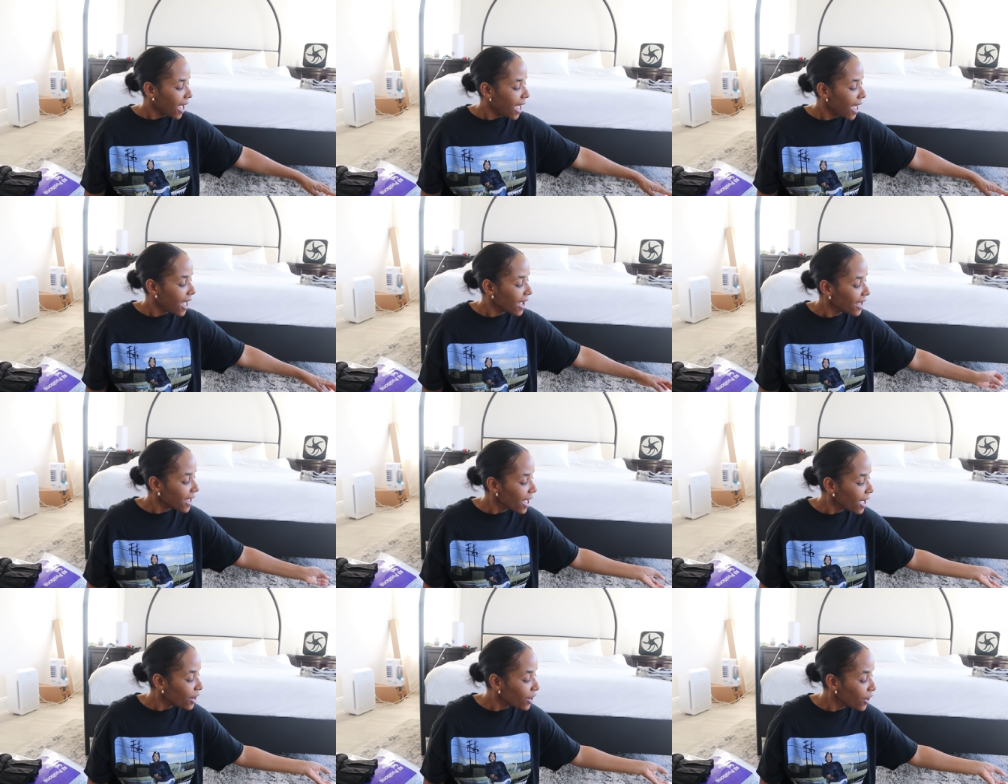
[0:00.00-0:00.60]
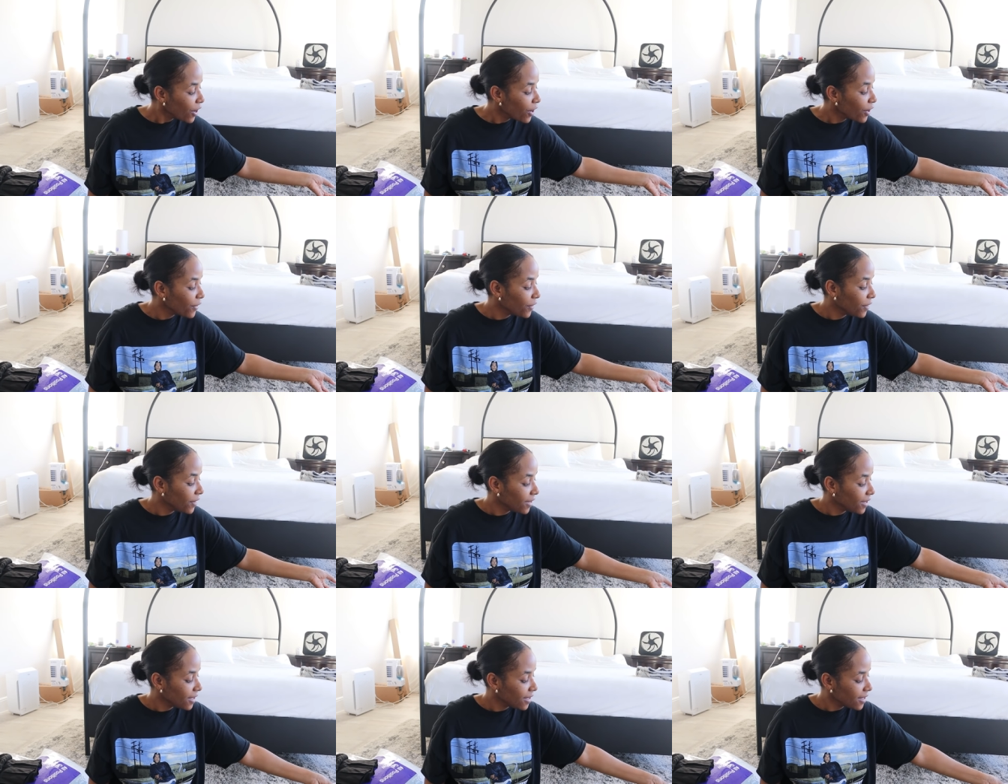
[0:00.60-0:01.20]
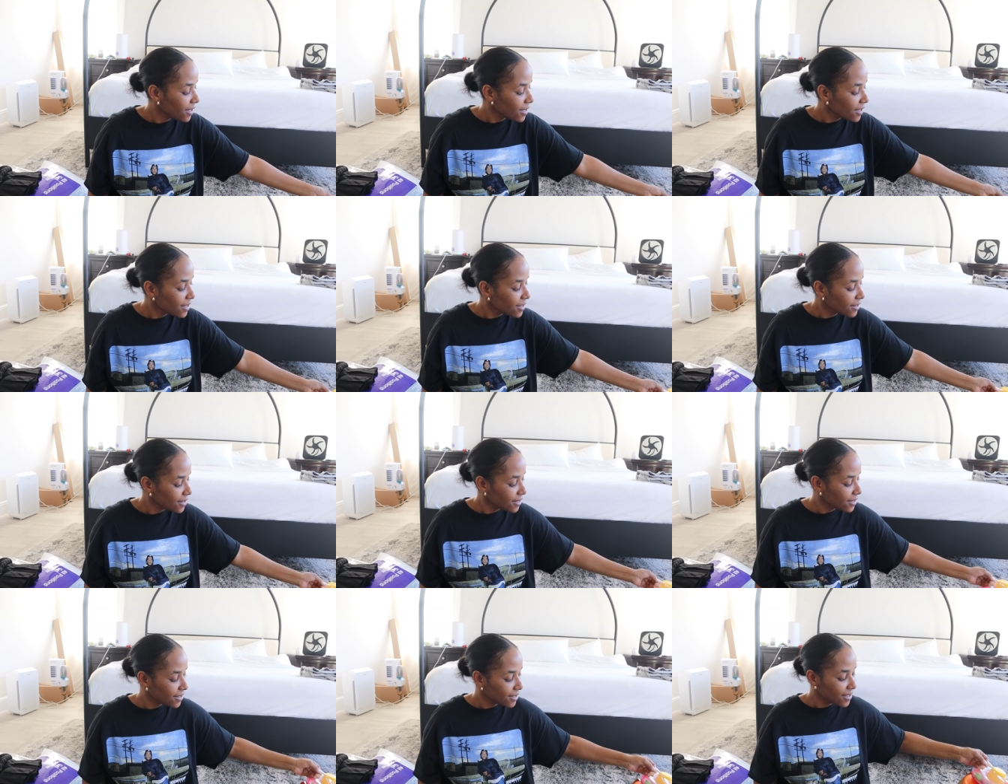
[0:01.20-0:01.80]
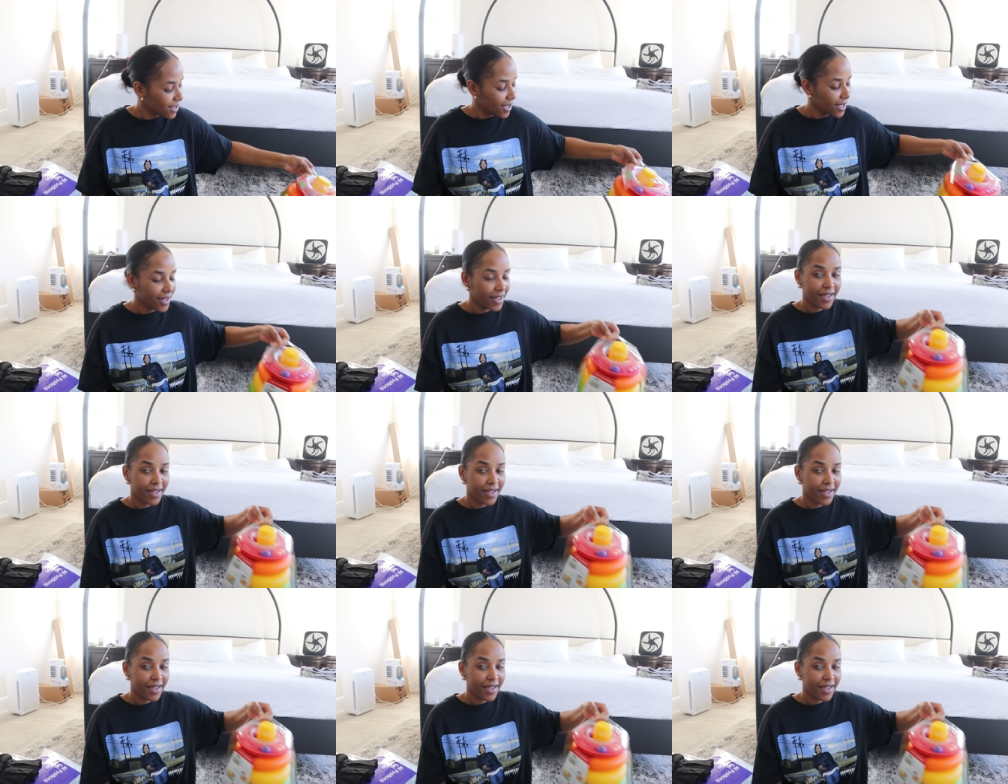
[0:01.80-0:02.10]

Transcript: I got her this.